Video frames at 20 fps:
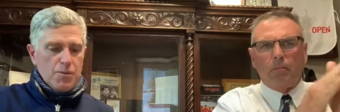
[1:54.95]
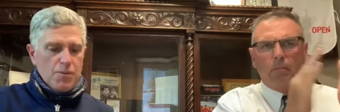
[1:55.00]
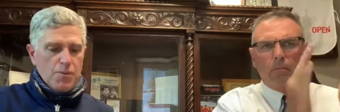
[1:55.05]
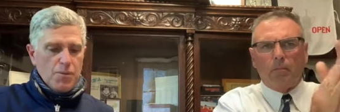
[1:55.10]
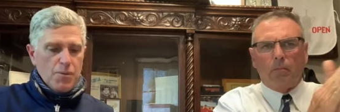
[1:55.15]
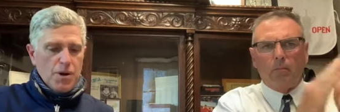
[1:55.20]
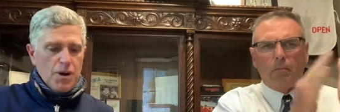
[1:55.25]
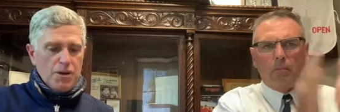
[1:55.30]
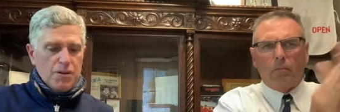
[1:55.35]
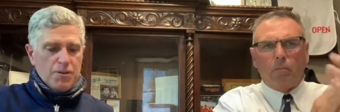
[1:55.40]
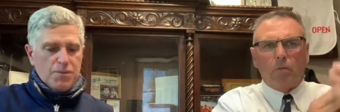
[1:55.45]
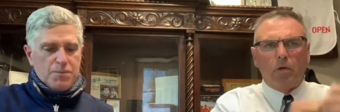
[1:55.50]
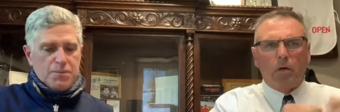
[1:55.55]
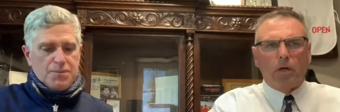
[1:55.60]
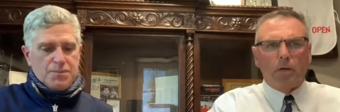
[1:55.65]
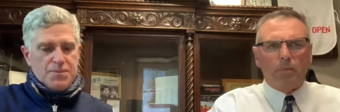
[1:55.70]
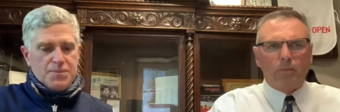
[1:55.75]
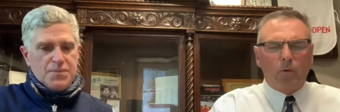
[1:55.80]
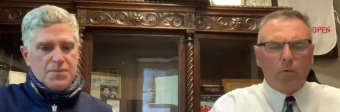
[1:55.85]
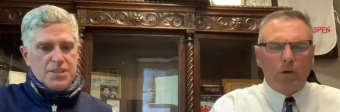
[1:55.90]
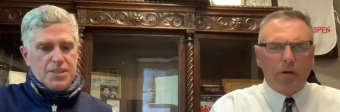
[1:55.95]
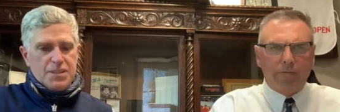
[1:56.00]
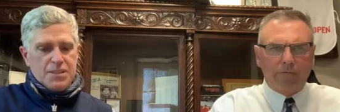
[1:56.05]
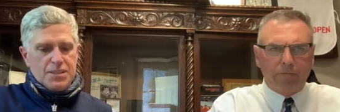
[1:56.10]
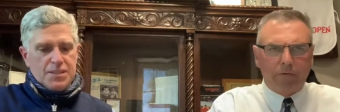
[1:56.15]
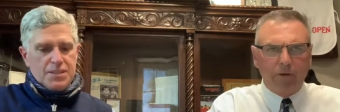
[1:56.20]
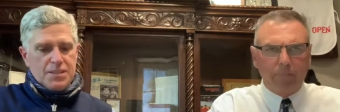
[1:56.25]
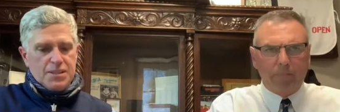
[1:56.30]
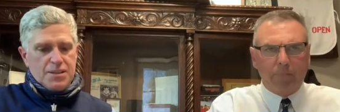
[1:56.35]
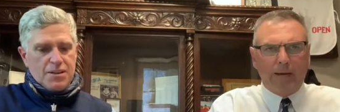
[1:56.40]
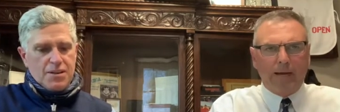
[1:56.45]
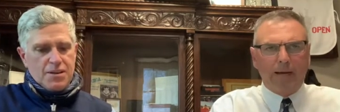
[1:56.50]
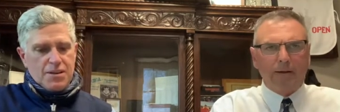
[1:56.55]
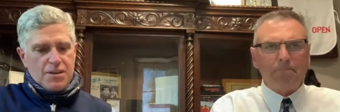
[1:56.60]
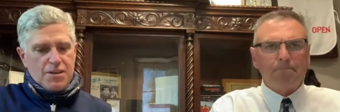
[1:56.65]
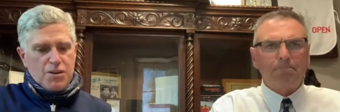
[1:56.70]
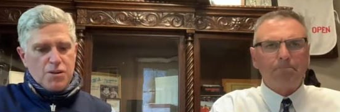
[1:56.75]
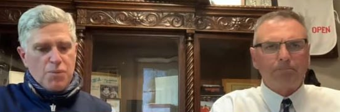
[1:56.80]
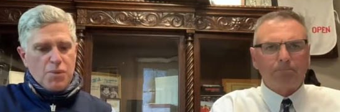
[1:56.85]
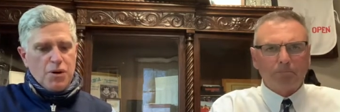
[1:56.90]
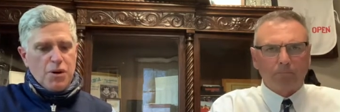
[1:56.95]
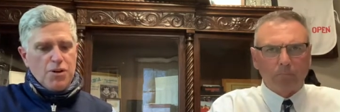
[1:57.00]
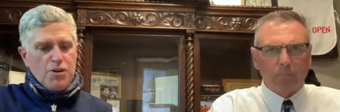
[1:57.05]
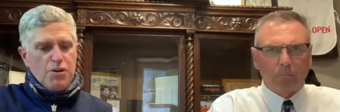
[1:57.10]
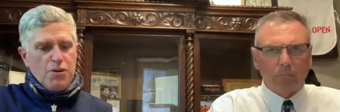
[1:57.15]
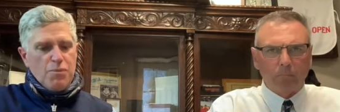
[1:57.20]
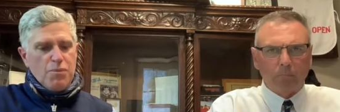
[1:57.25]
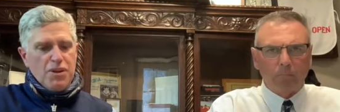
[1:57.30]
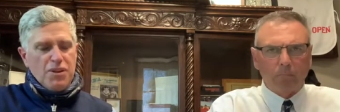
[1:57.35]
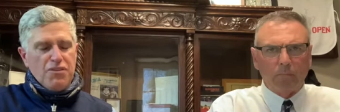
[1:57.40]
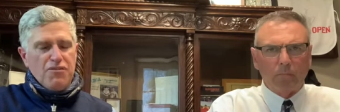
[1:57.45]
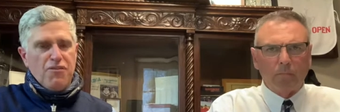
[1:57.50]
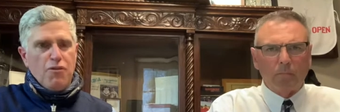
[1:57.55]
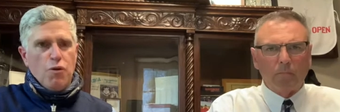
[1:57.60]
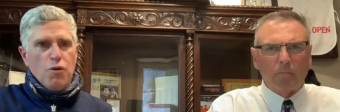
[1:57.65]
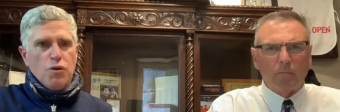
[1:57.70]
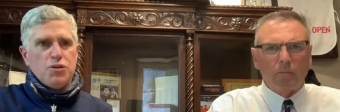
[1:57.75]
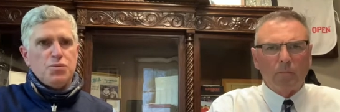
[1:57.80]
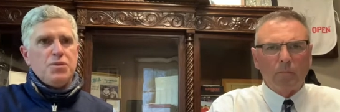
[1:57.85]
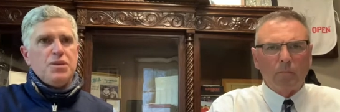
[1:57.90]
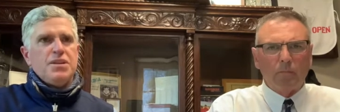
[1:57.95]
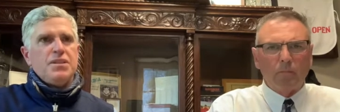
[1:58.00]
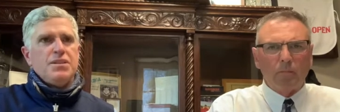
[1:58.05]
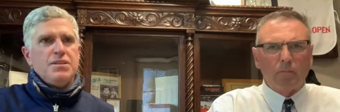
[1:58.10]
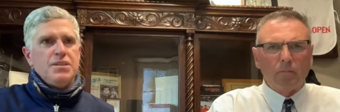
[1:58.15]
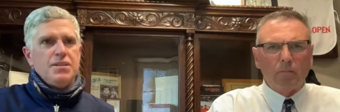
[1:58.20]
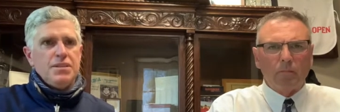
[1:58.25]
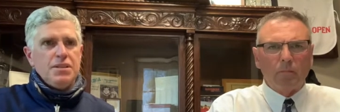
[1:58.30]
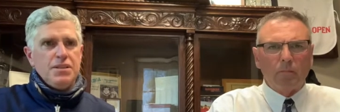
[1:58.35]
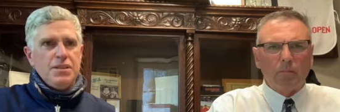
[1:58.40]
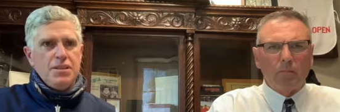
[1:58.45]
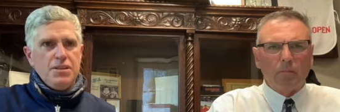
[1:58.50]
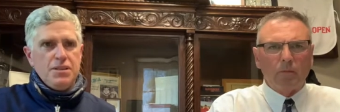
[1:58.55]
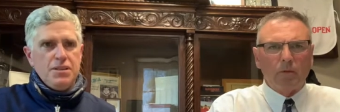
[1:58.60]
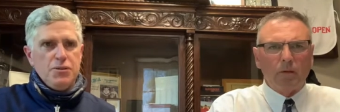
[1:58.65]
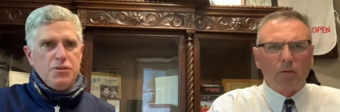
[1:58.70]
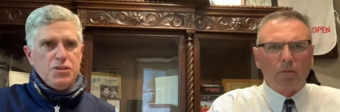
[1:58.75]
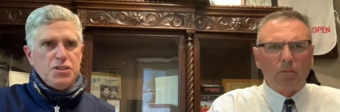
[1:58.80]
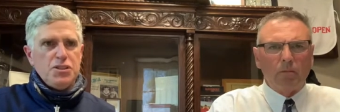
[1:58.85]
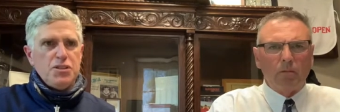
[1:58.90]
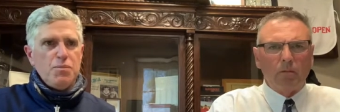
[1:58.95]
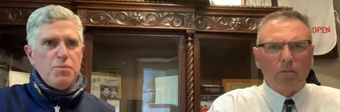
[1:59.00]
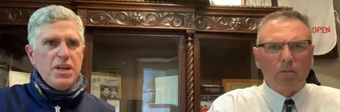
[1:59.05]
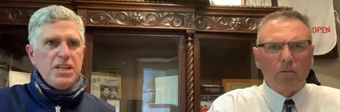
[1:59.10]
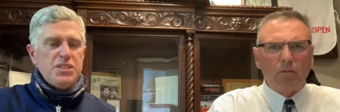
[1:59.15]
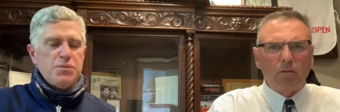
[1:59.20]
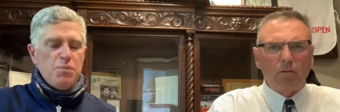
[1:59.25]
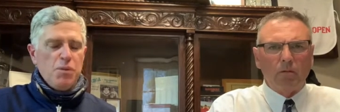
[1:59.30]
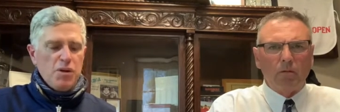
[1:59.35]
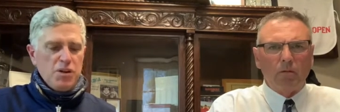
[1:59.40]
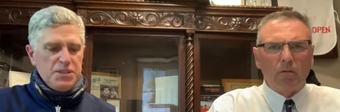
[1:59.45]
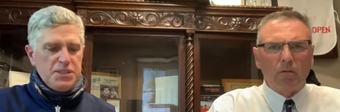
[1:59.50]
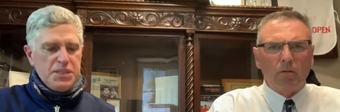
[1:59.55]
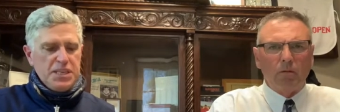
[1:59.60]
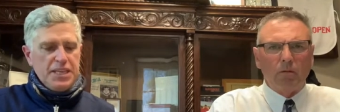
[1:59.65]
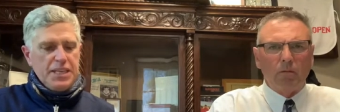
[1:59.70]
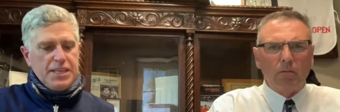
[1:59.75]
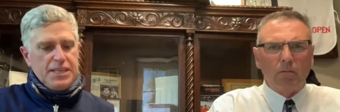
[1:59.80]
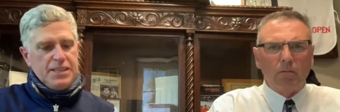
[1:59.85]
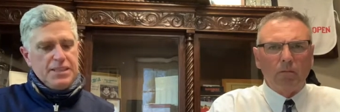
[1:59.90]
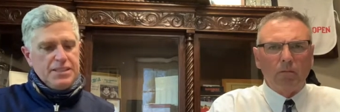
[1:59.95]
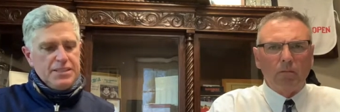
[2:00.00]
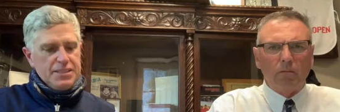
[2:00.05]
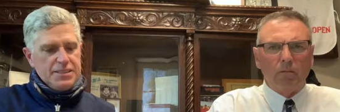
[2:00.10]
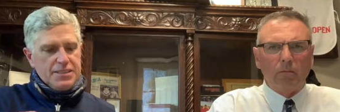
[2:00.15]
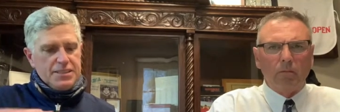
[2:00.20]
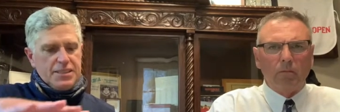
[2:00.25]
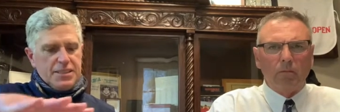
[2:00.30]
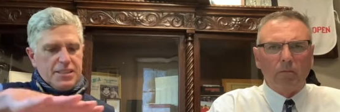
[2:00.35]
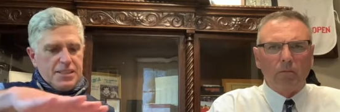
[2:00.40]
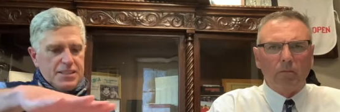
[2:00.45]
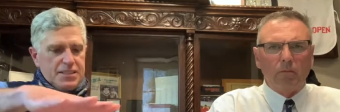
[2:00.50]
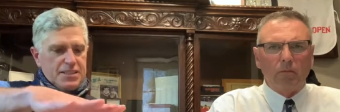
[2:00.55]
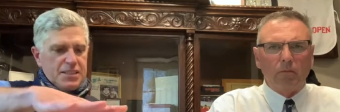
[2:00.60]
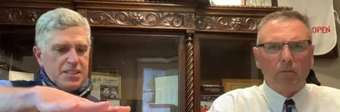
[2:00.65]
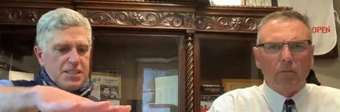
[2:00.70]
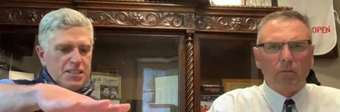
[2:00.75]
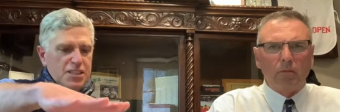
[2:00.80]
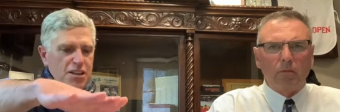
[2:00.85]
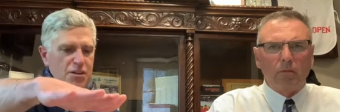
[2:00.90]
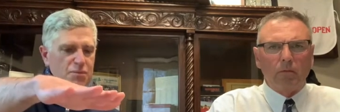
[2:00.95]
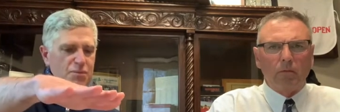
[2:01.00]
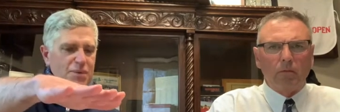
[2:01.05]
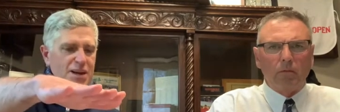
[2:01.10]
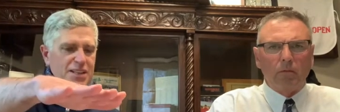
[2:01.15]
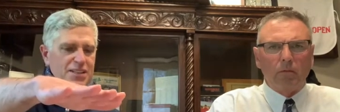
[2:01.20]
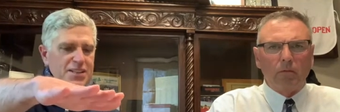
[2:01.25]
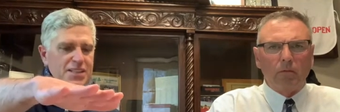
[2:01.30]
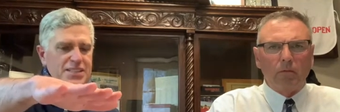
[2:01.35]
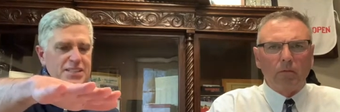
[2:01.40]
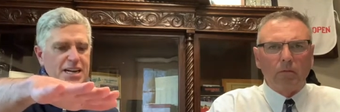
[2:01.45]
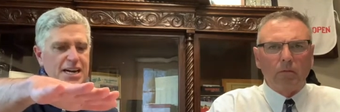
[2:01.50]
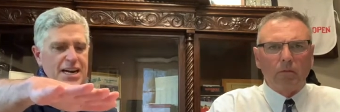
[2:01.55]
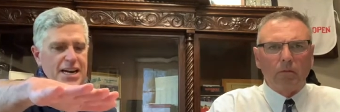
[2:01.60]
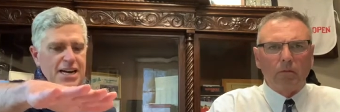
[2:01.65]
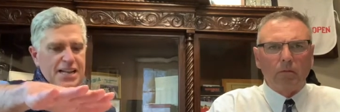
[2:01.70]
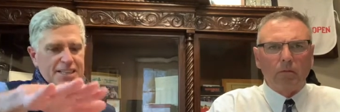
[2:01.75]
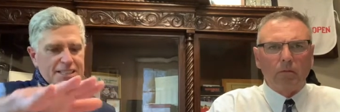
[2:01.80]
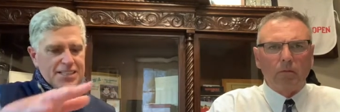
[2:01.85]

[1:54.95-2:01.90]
Speaker 1: Welcome. Welcome to Wingfoot, pal. Your partner, Billy Forsman, uses a baseball tee. Tees it up about this high.